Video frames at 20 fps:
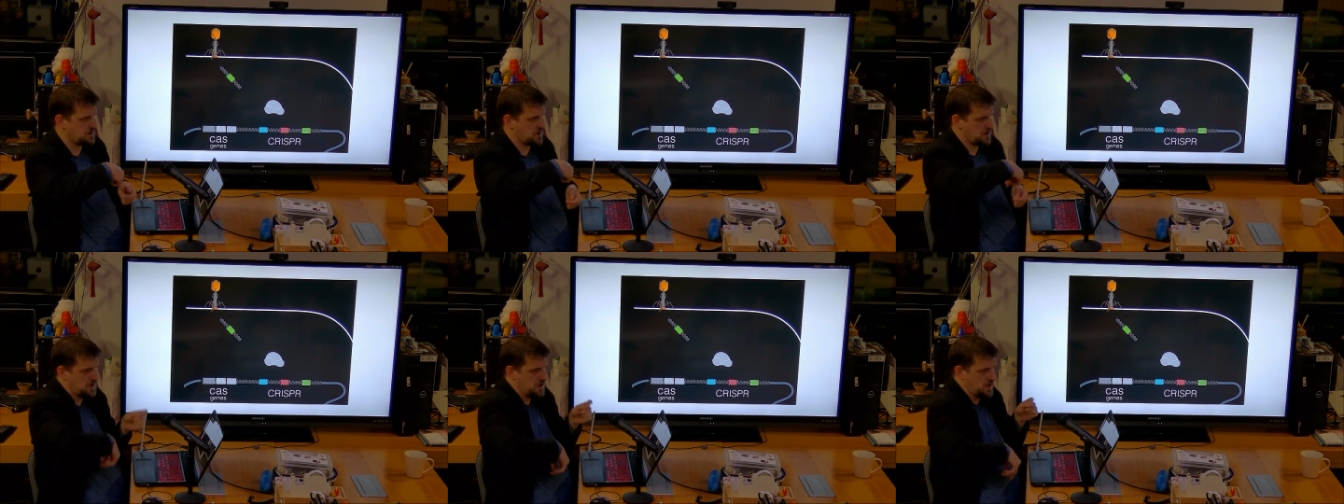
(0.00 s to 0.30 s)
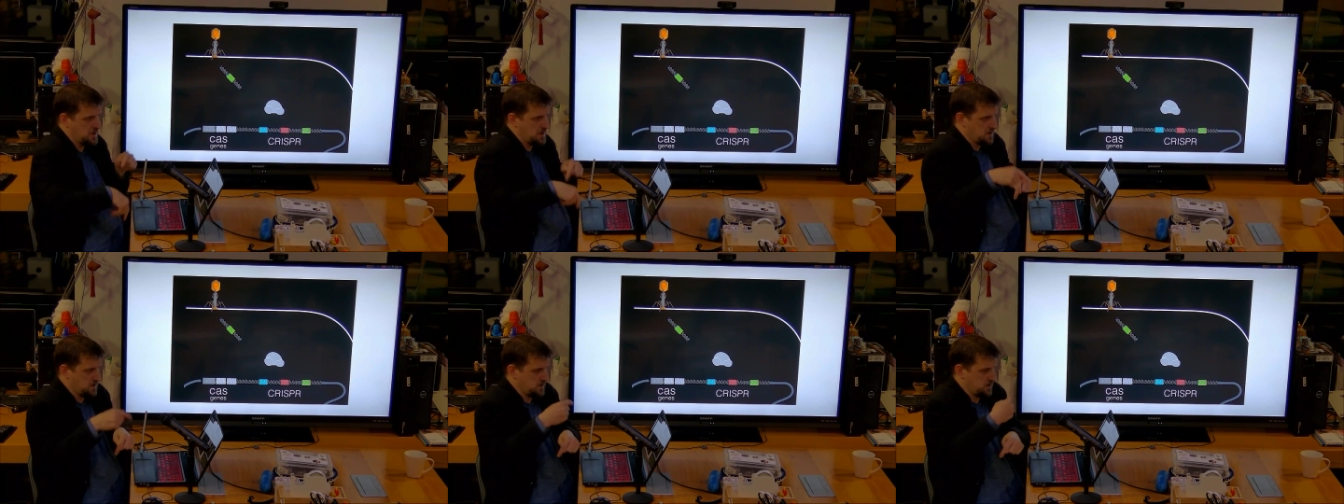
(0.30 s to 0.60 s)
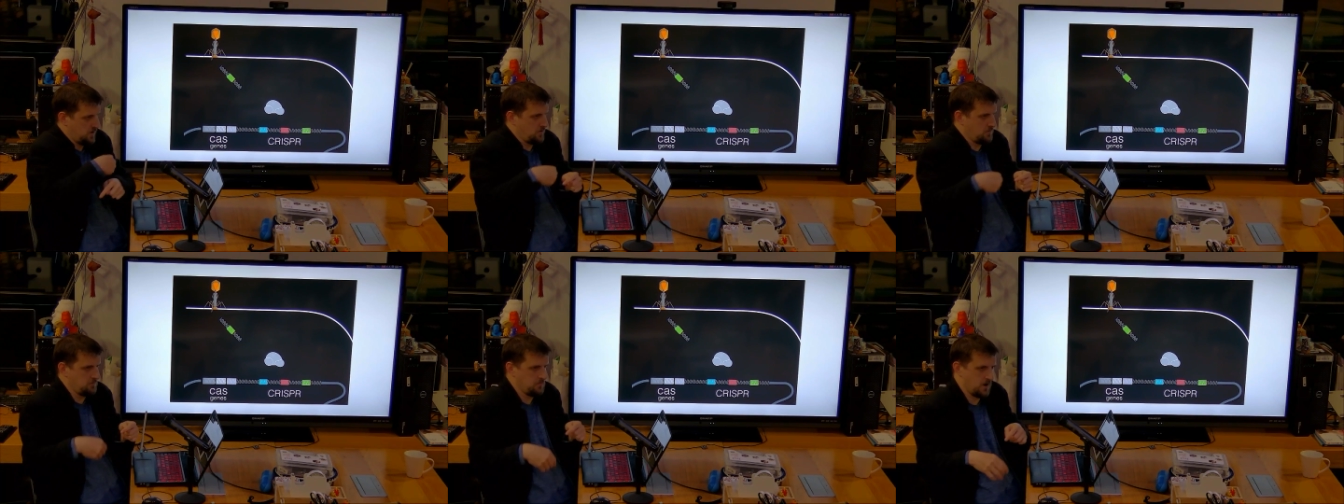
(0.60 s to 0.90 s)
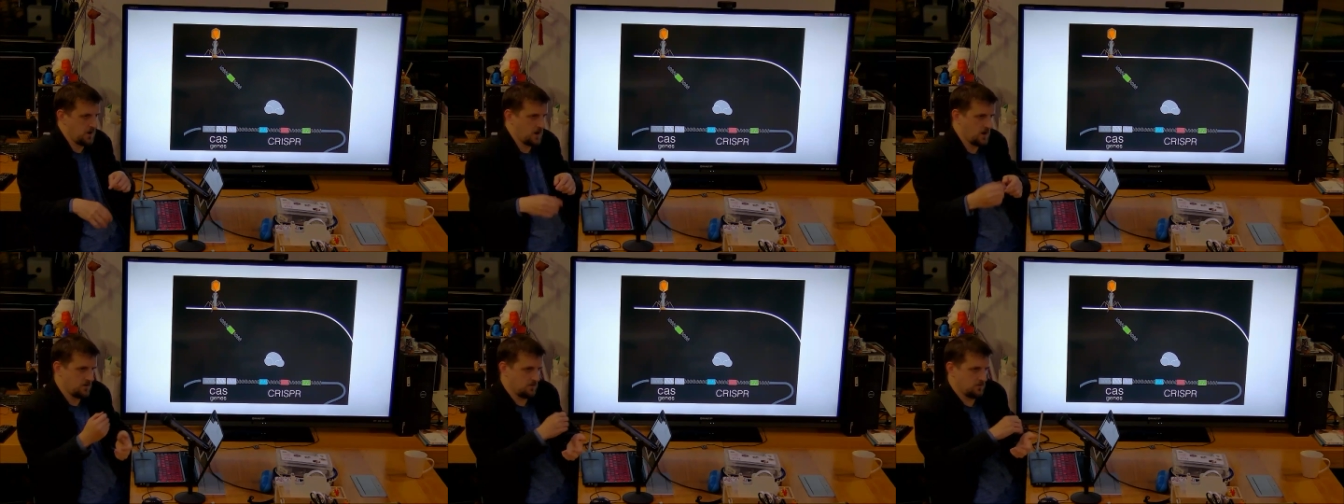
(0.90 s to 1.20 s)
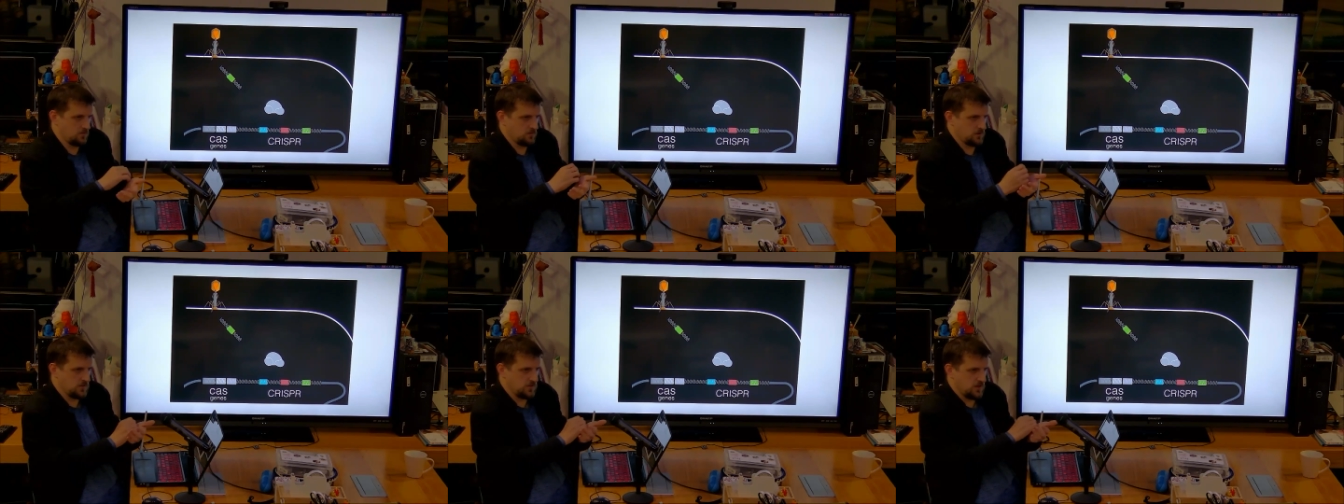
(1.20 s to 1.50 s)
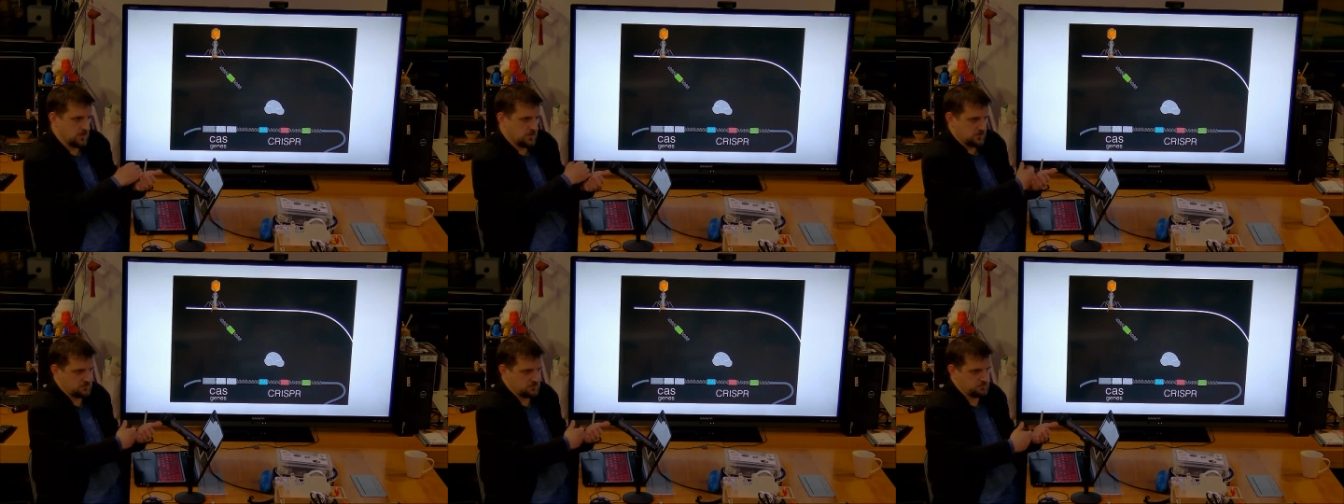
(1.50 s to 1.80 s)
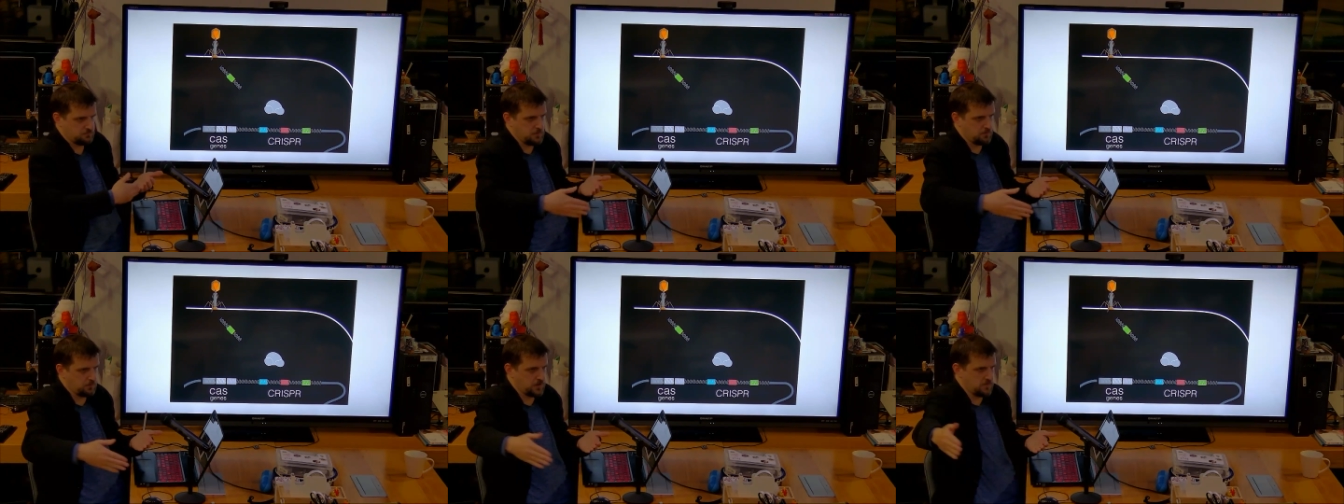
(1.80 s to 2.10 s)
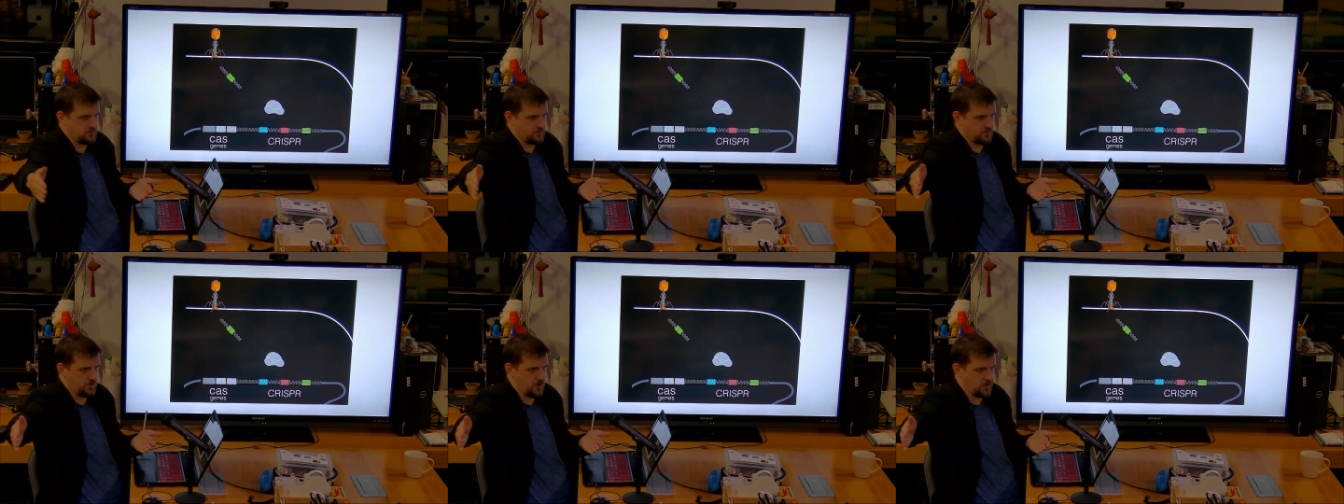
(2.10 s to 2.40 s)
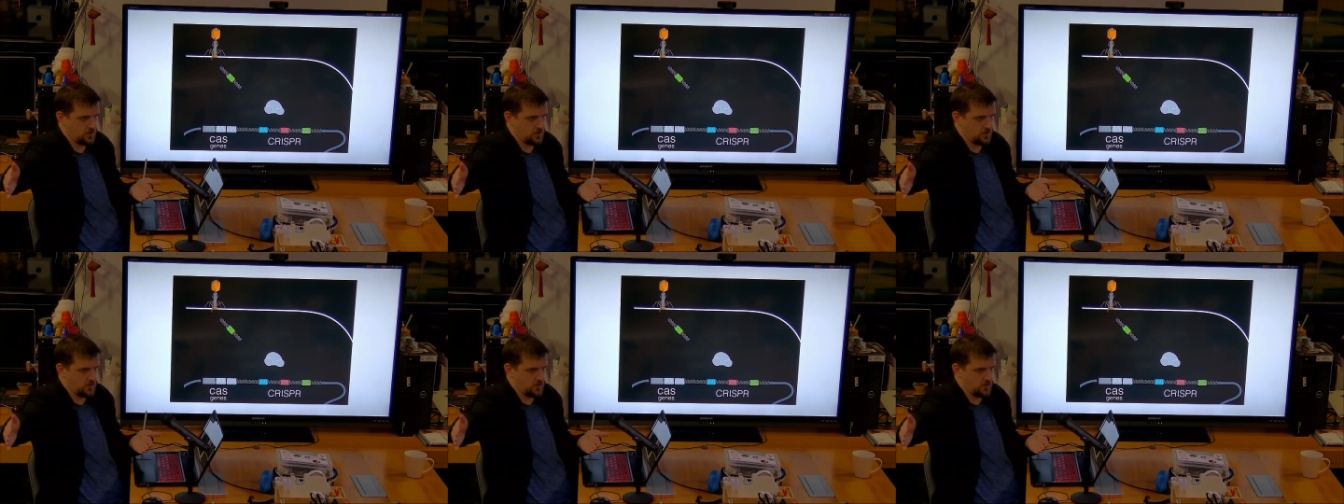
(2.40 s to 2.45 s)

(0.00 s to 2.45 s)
own, and then people keep following it.